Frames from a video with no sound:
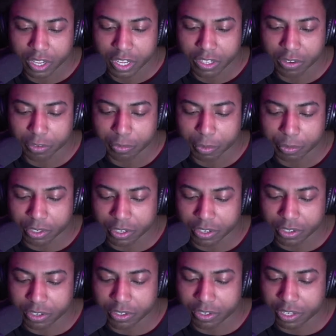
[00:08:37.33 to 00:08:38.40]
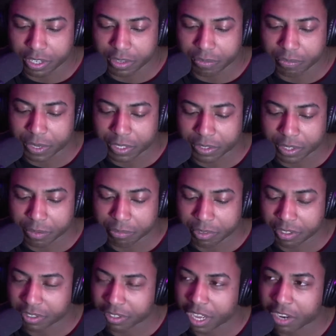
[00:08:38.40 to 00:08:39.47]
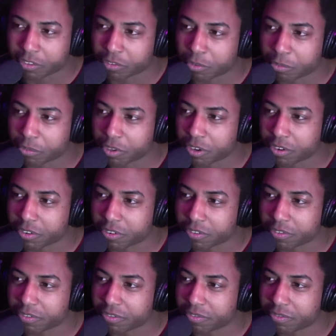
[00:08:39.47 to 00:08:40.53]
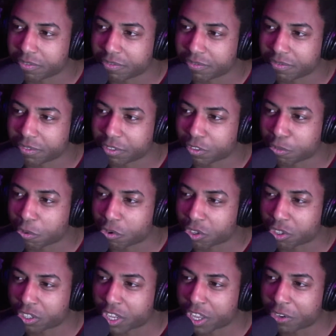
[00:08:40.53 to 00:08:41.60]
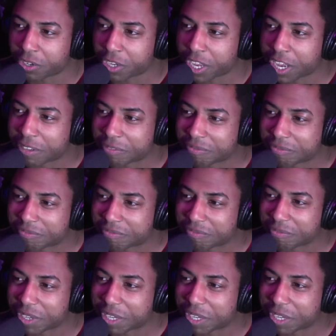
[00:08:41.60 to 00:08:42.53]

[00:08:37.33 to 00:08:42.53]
Those people need to fuck them. I assume they're supporting the other guy, but